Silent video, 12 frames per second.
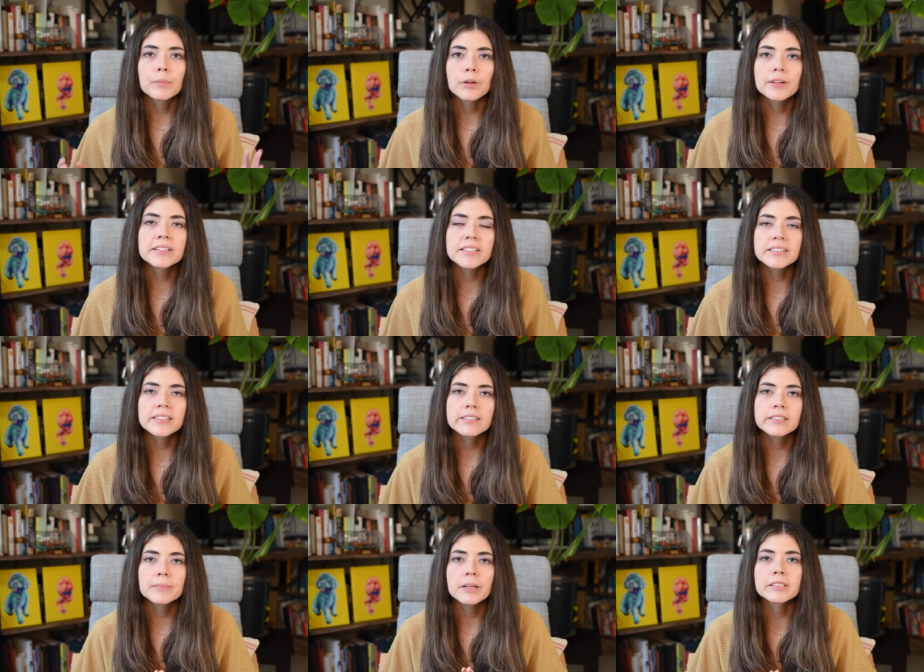more
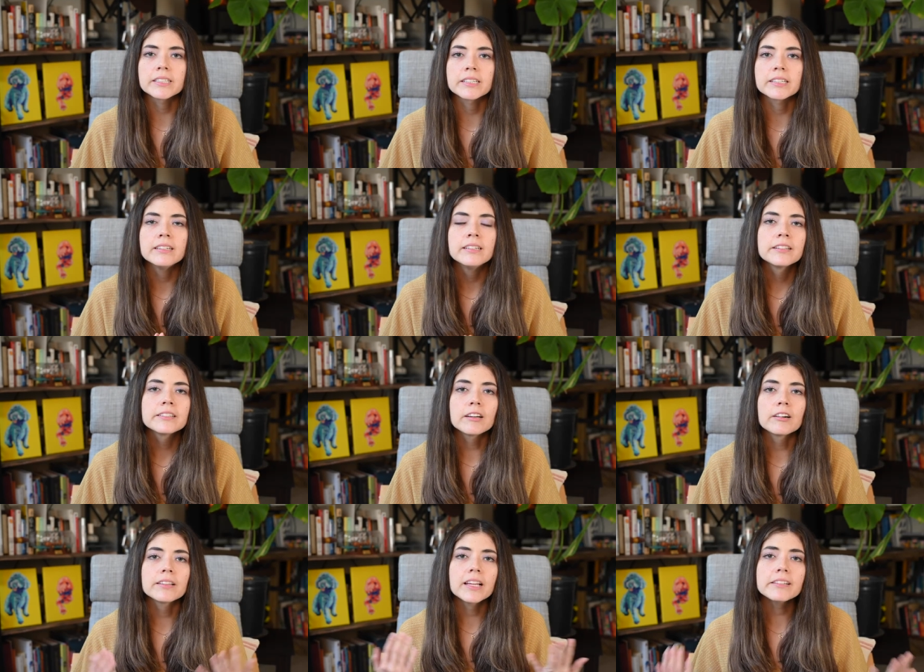resistant to melting.
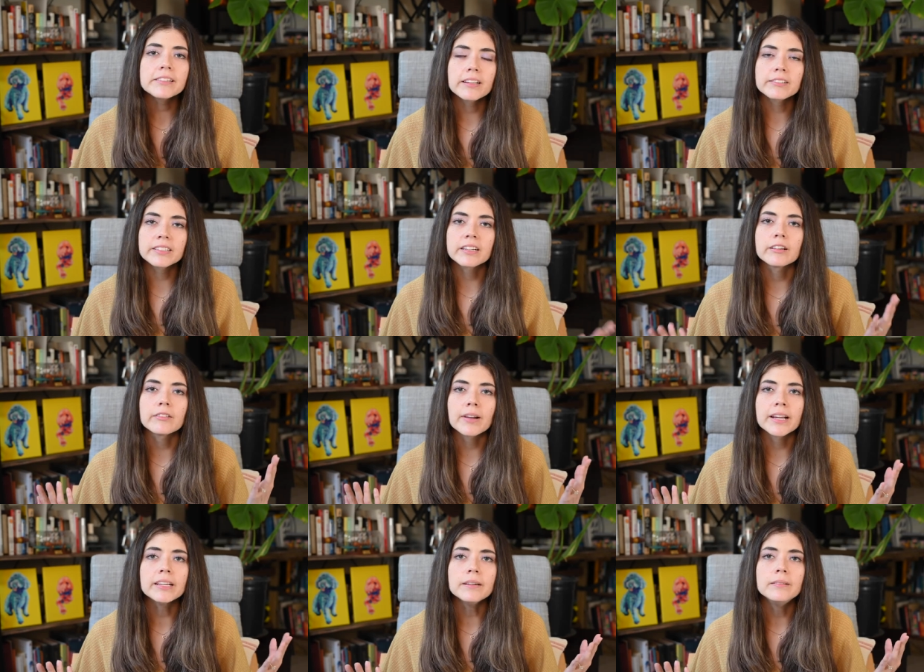So that sounds good,
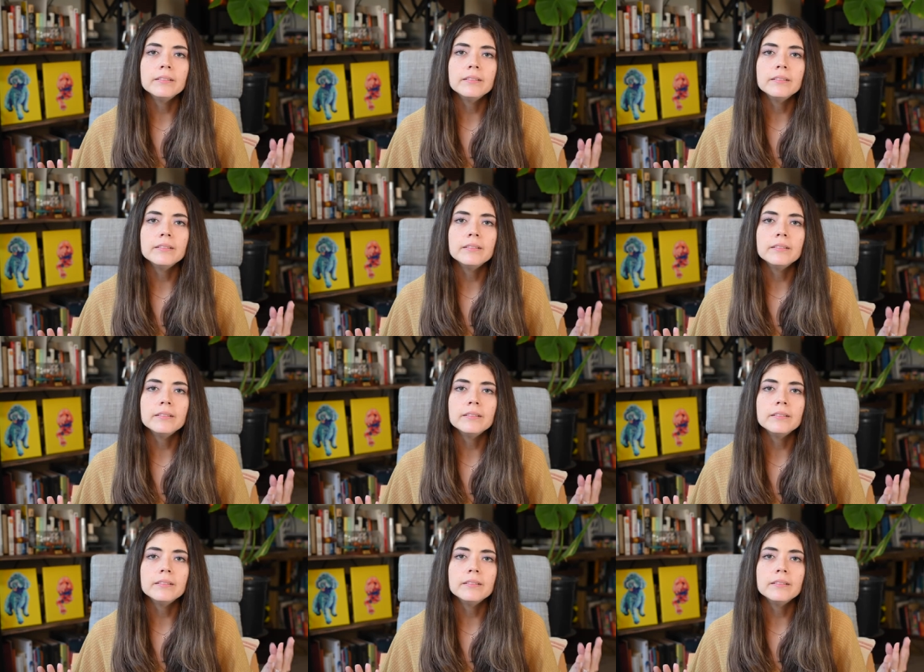right?